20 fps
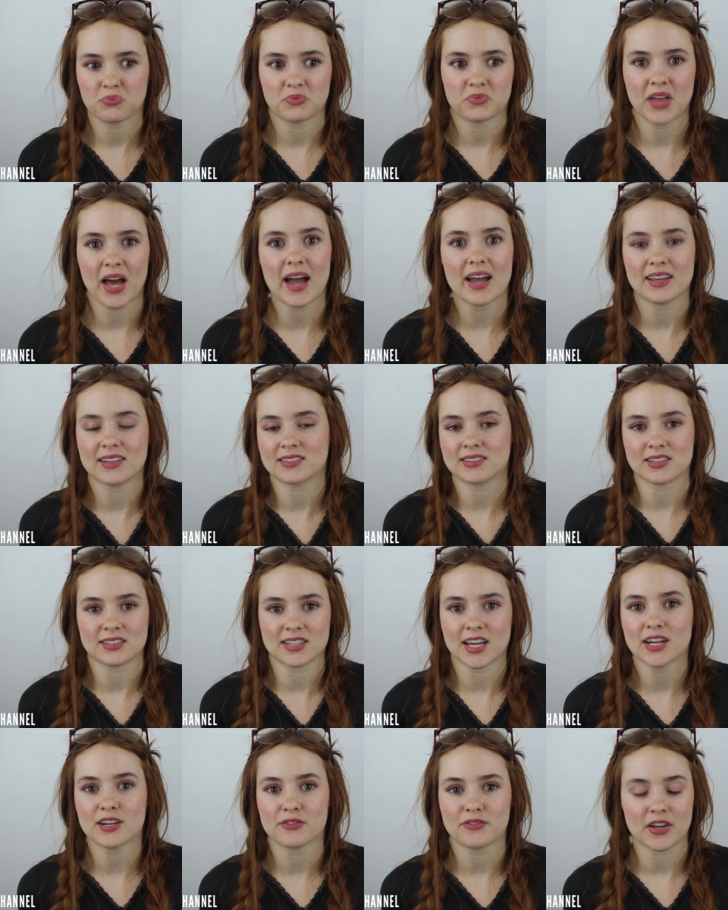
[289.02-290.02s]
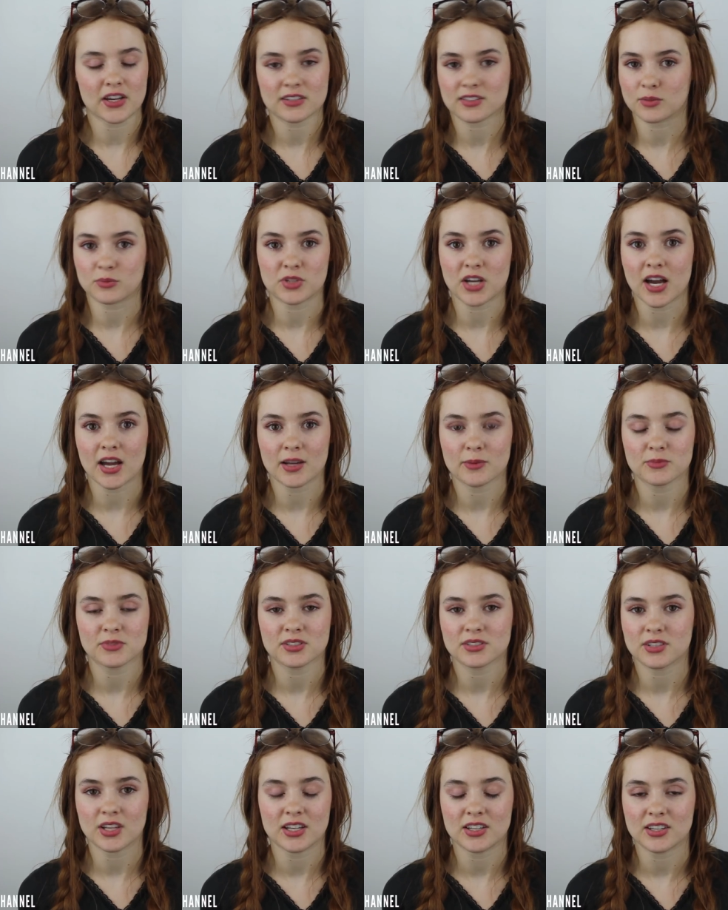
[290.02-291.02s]
that is a side effect
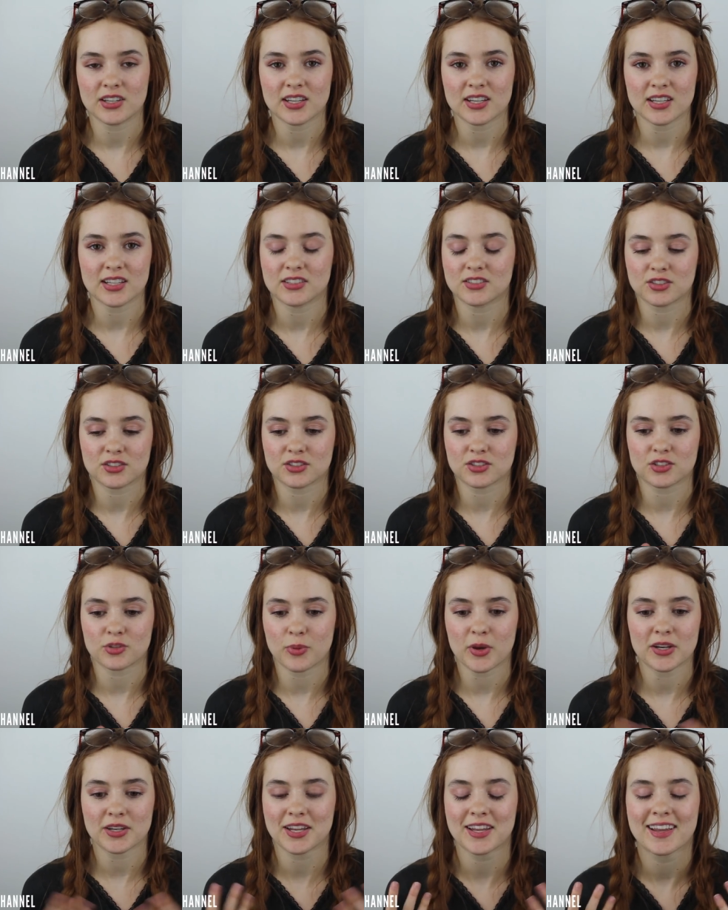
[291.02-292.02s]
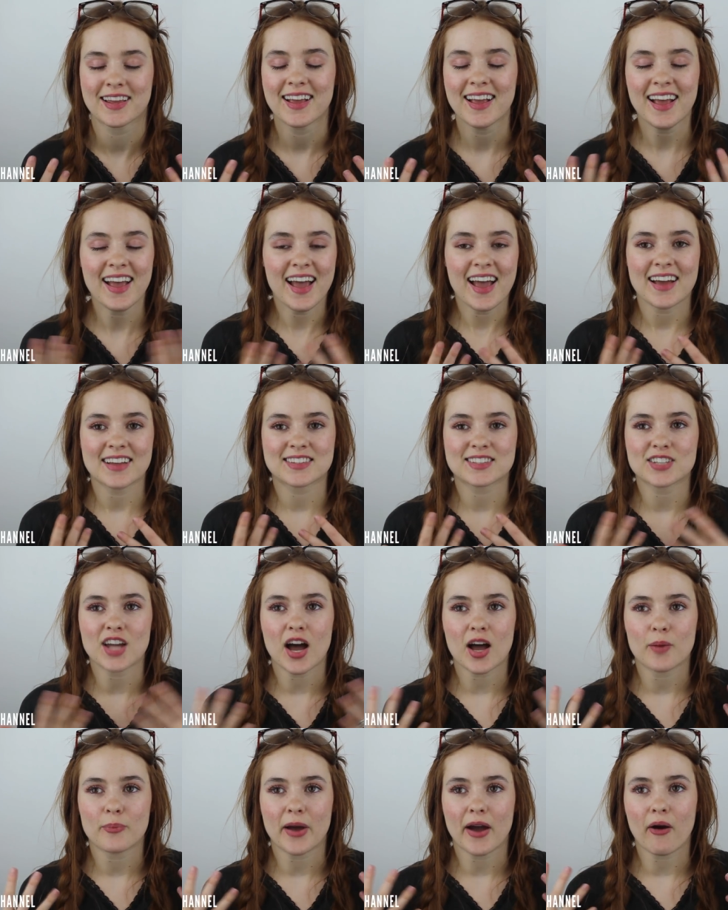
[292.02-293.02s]
sometimes. And it depending, it's
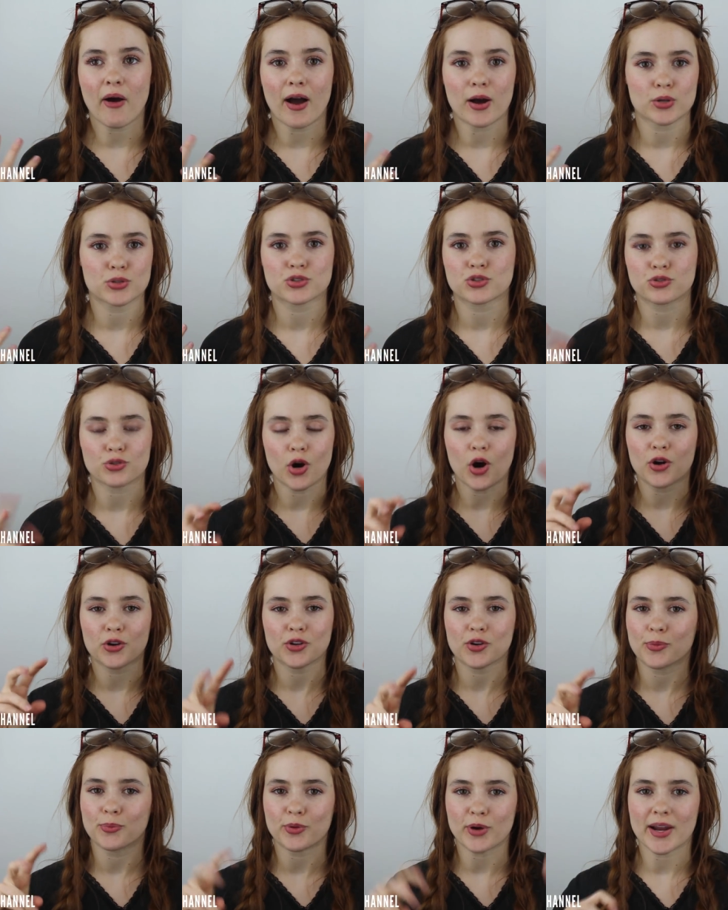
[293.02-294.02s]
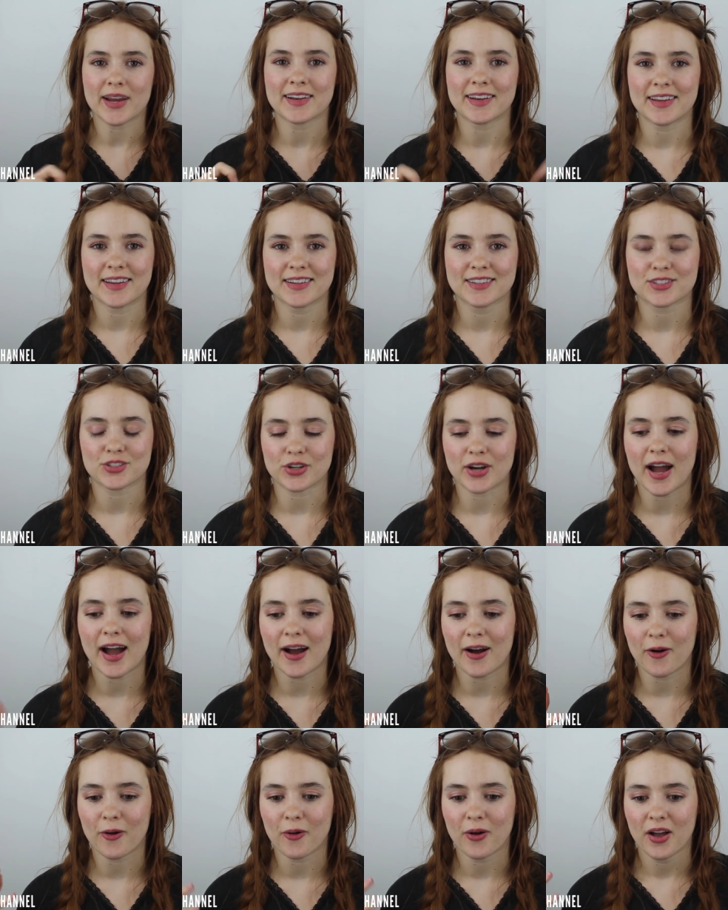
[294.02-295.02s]
not about how strong your brain is or
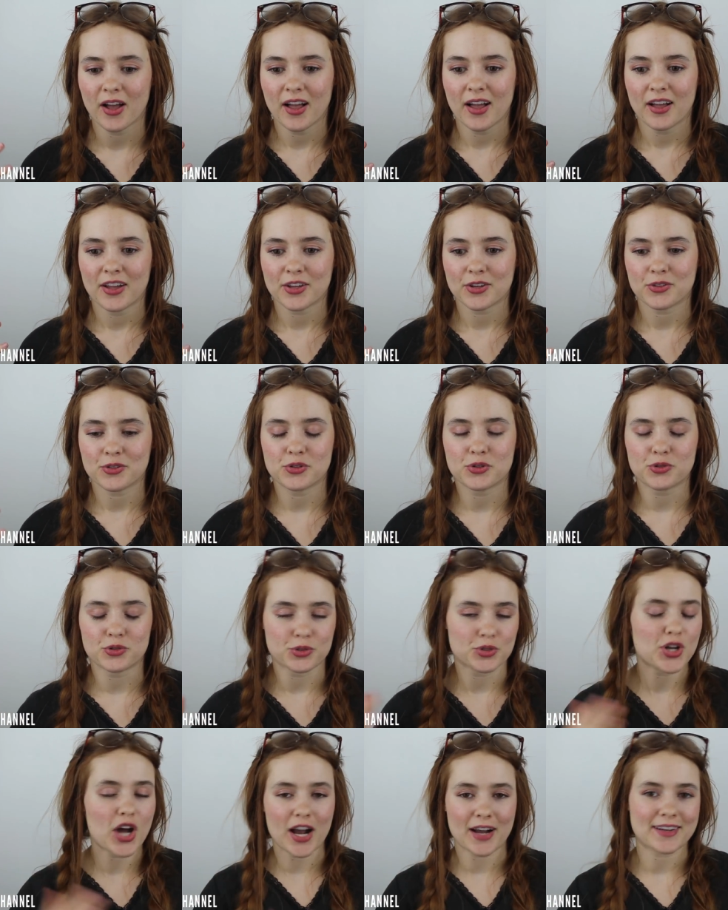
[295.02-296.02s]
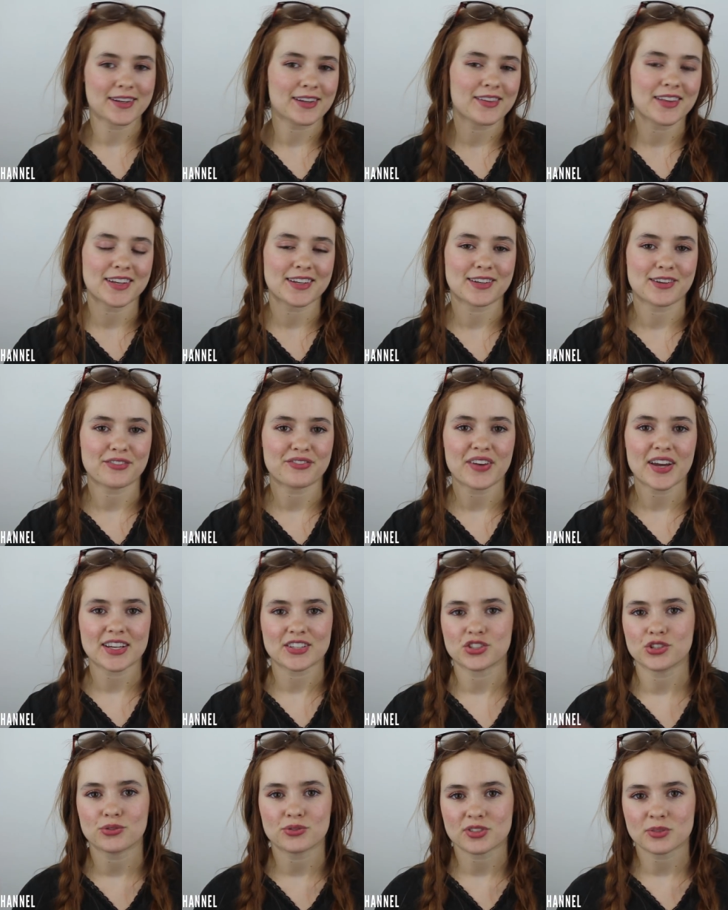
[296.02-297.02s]
how you're not gonna let it
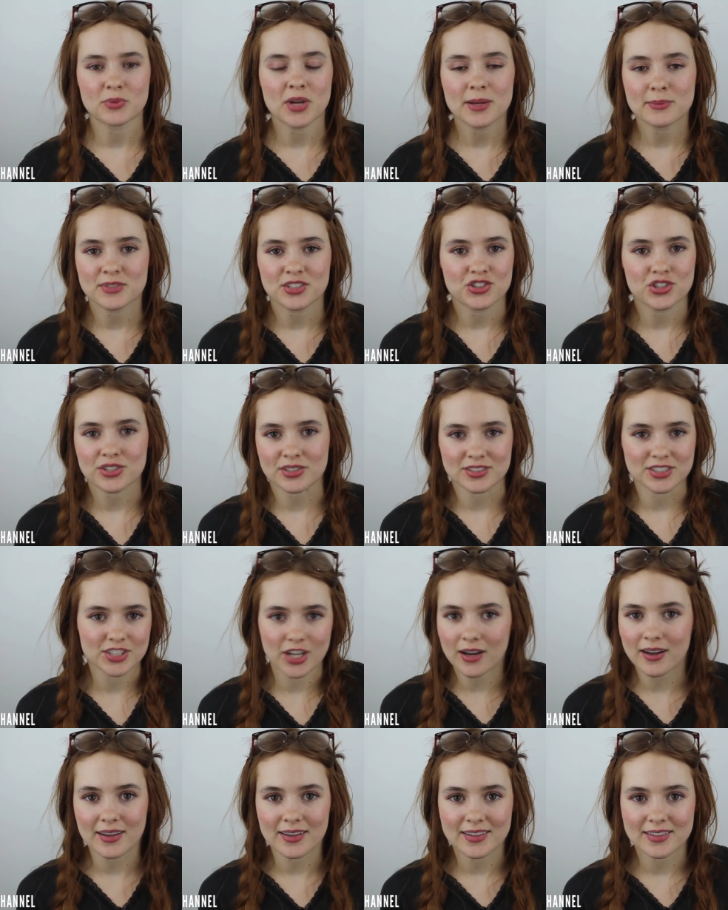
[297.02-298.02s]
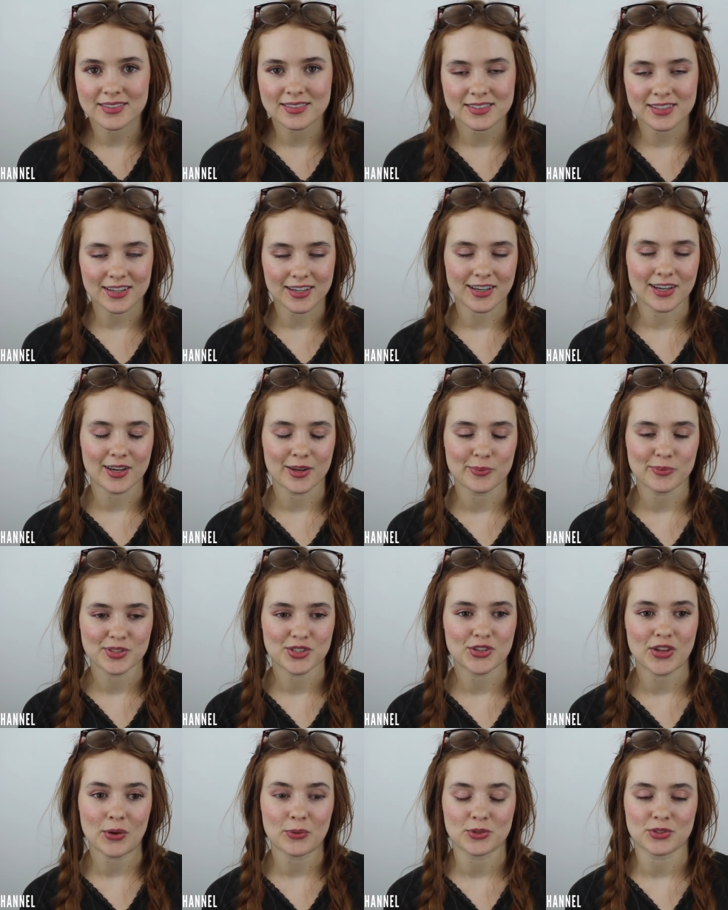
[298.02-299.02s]
affect you. Sometimes it just does.
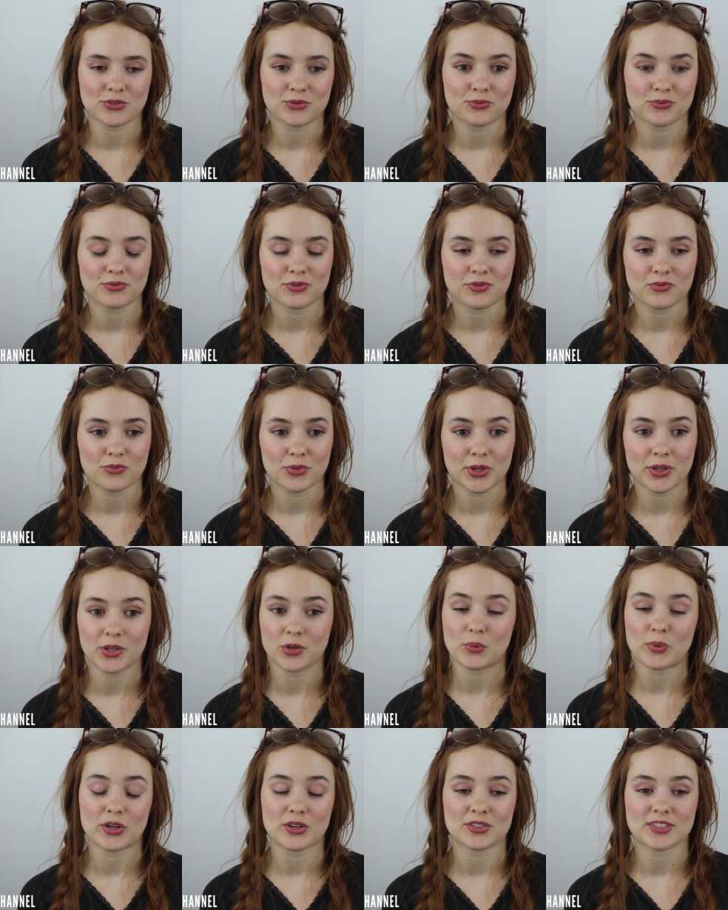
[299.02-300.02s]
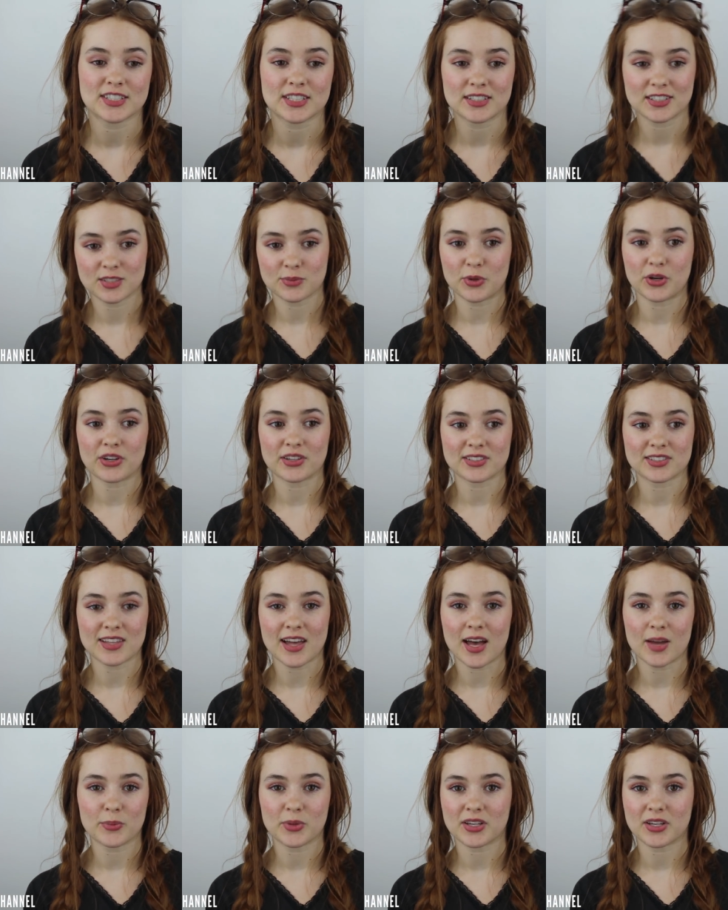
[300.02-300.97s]
So that was really weird to experience that